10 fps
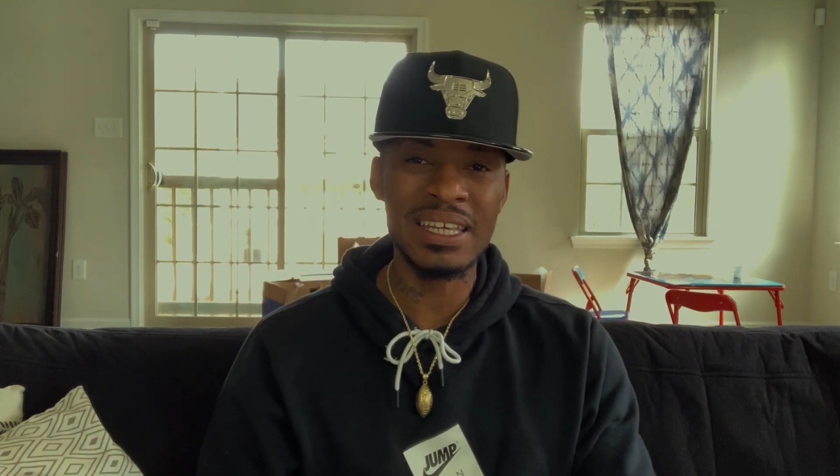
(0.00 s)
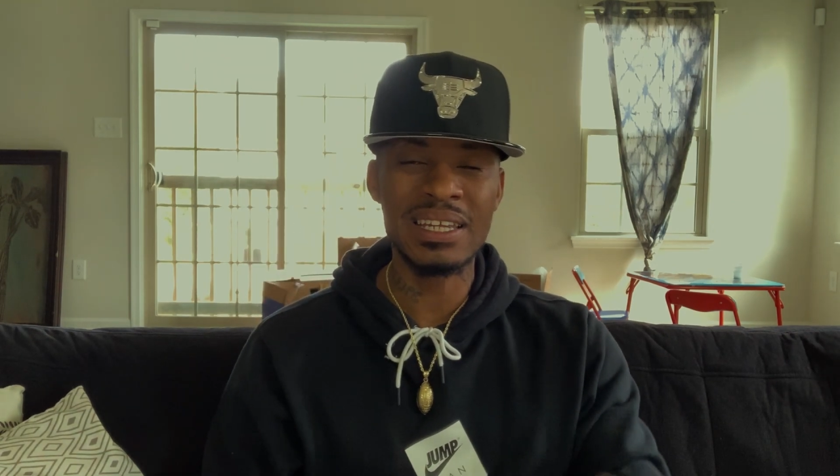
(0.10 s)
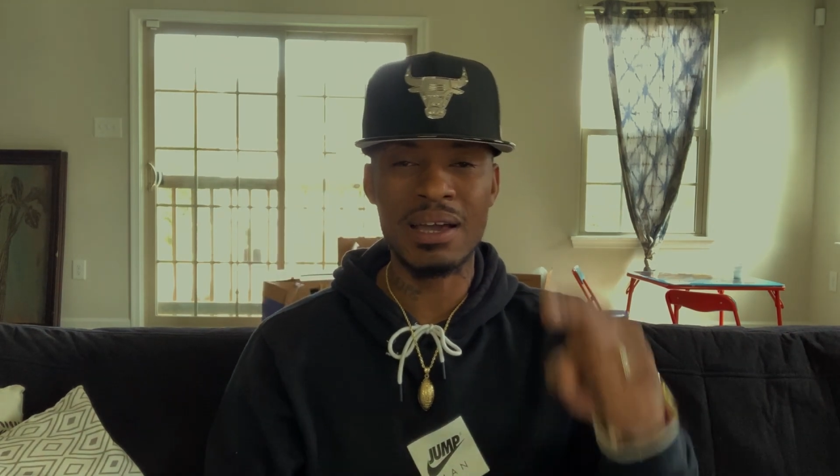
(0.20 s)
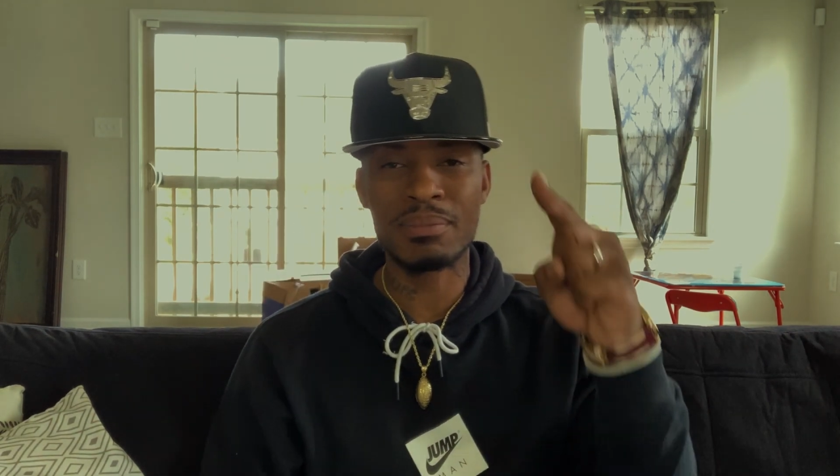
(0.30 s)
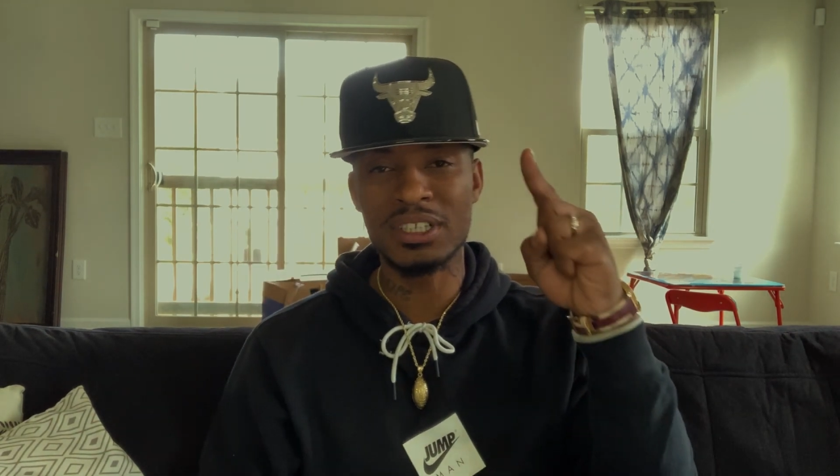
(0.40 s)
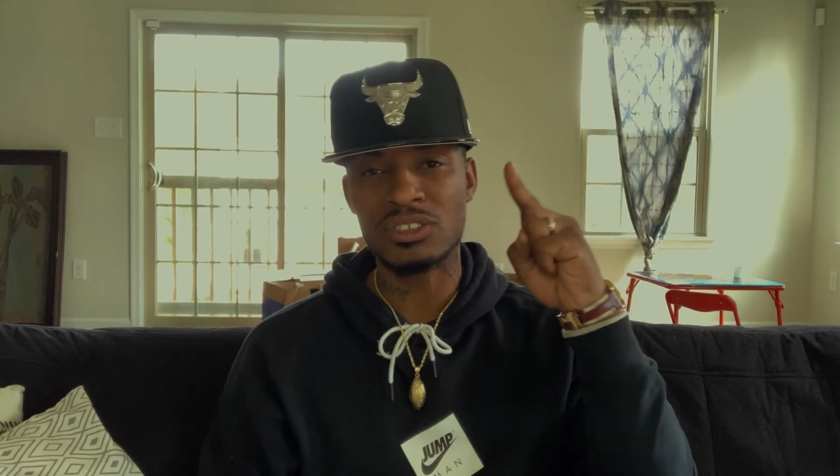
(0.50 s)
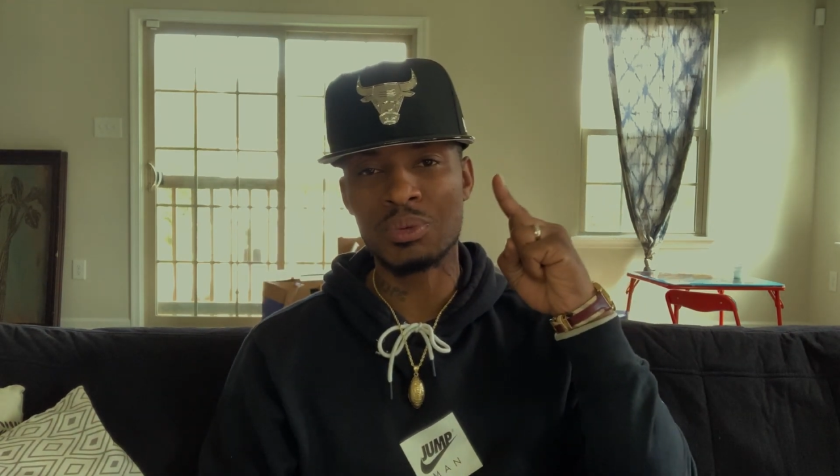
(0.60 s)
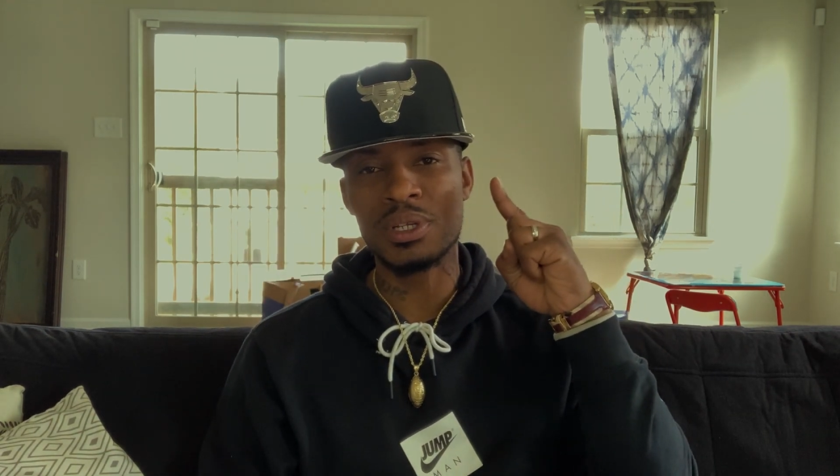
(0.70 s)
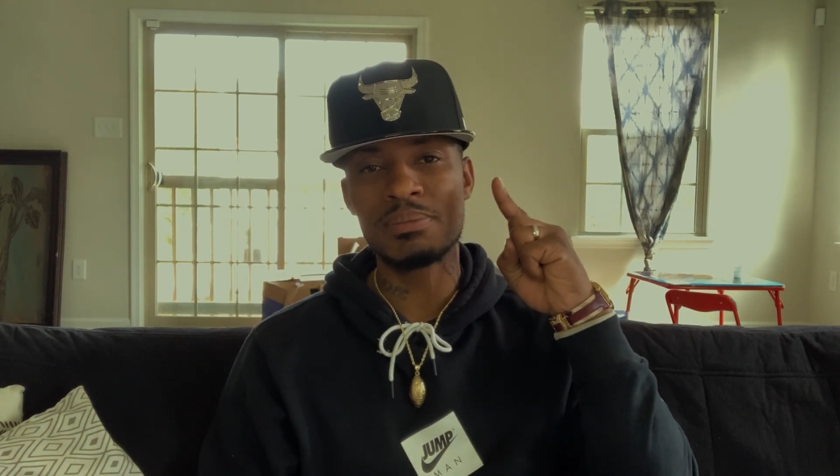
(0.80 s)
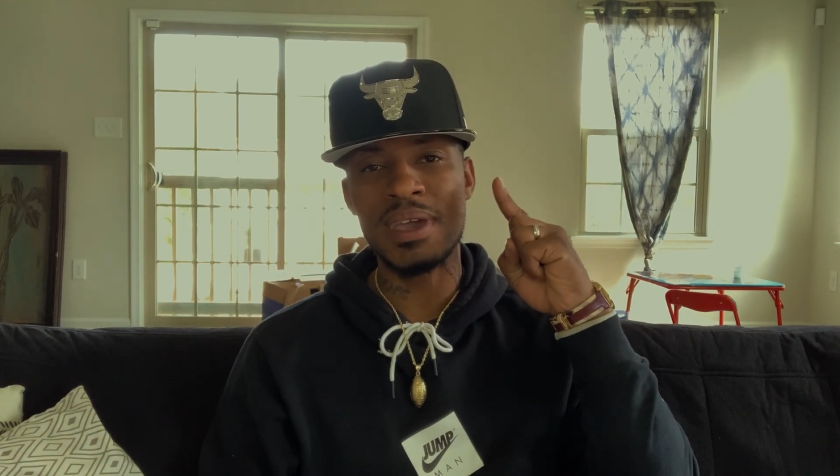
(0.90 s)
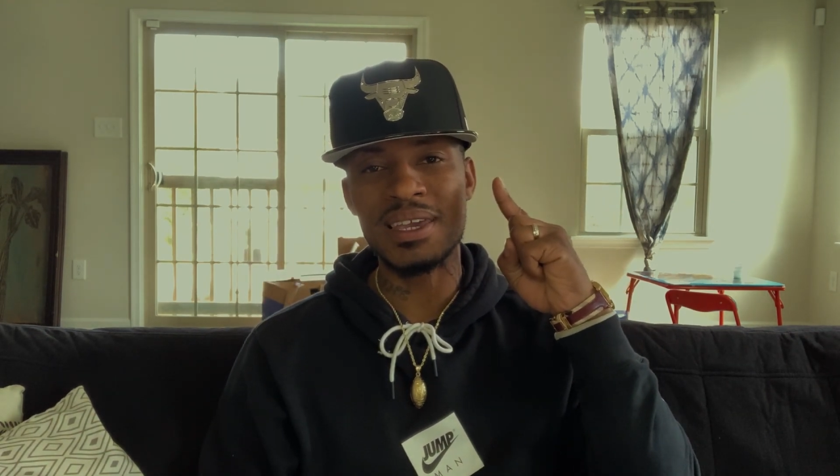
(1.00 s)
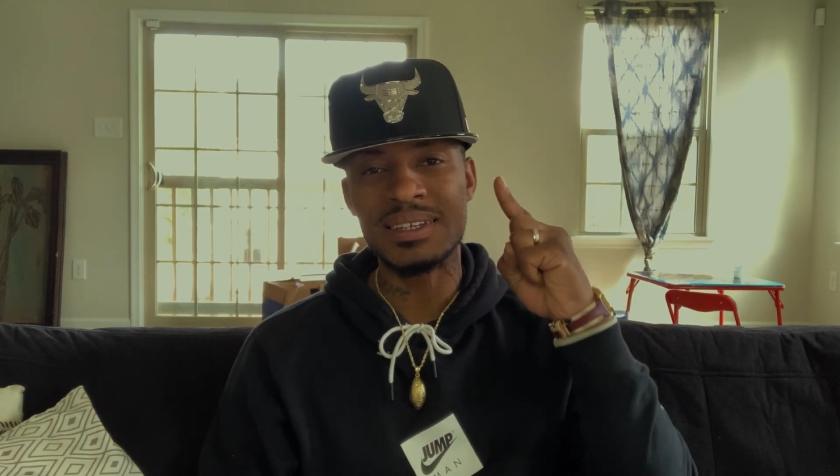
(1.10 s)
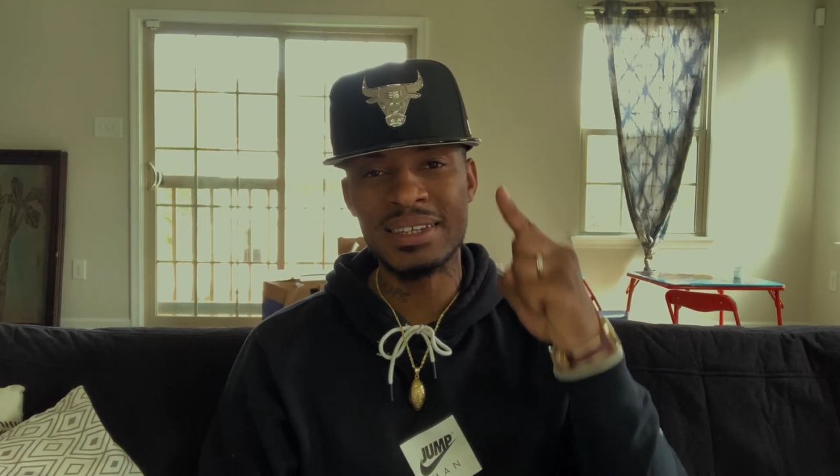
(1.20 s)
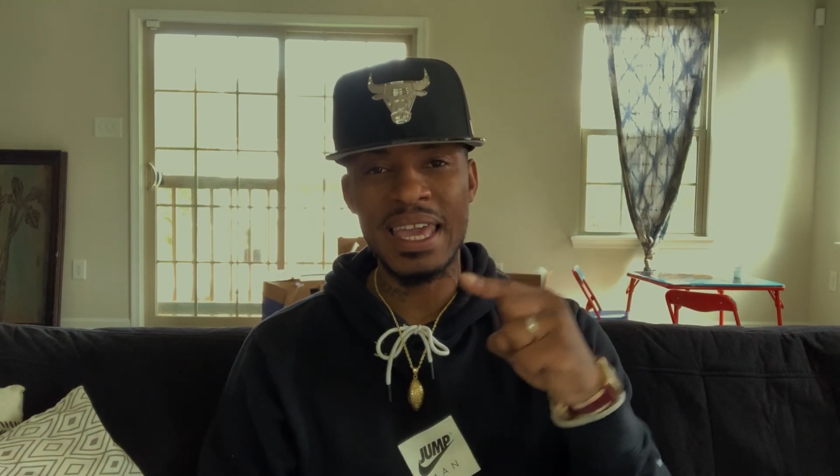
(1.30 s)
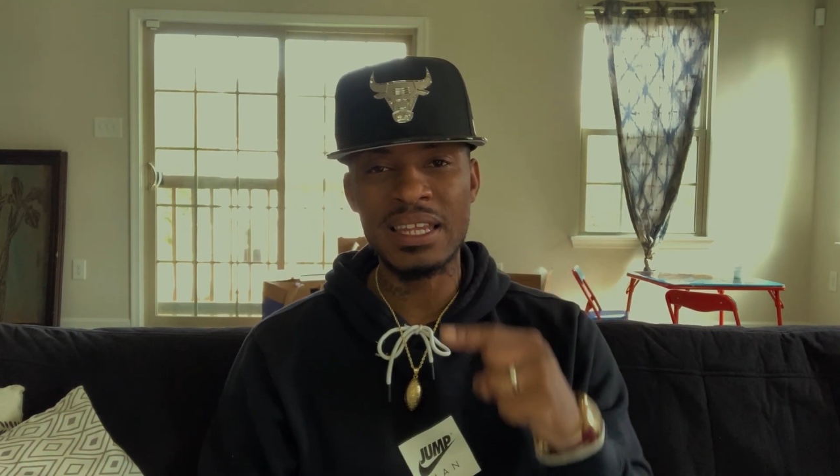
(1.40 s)
Elon Musk know what he
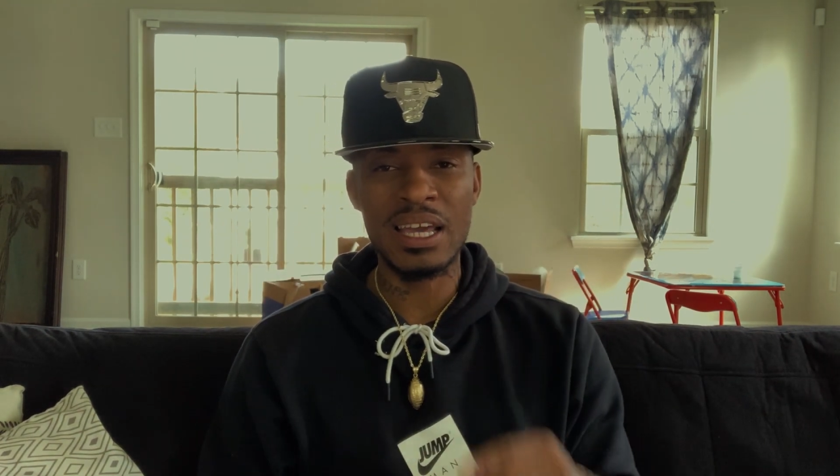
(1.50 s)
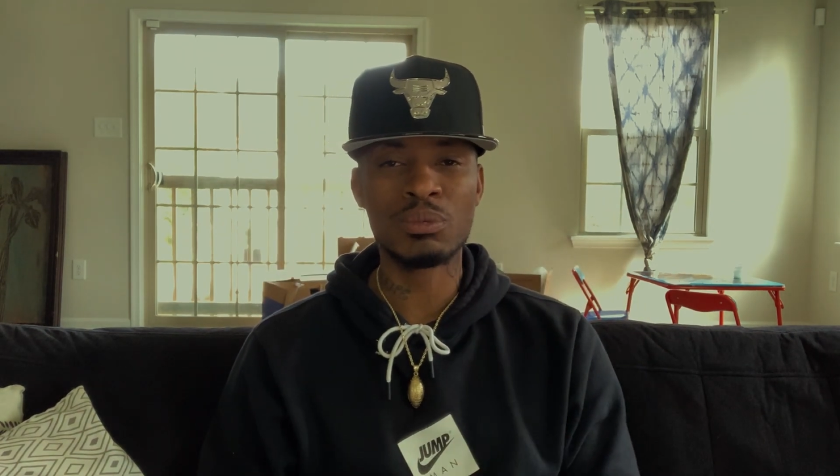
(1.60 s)
make daily.